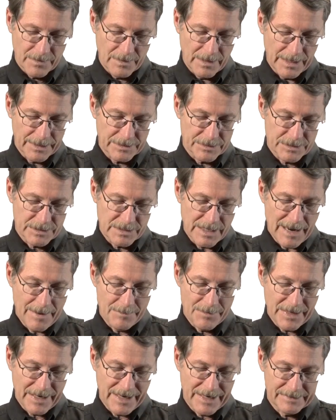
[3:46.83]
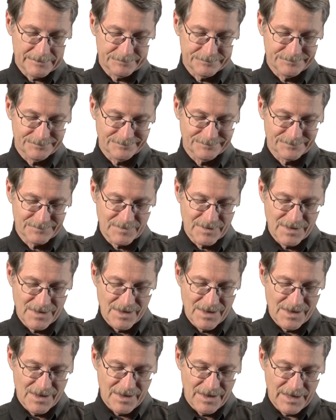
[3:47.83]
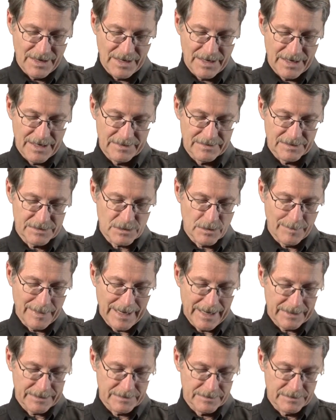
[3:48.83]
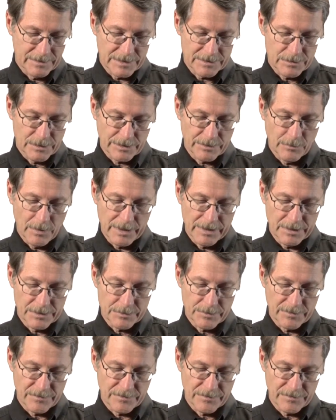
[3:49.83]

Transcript: I can stop that, and let's go back and let's look at what else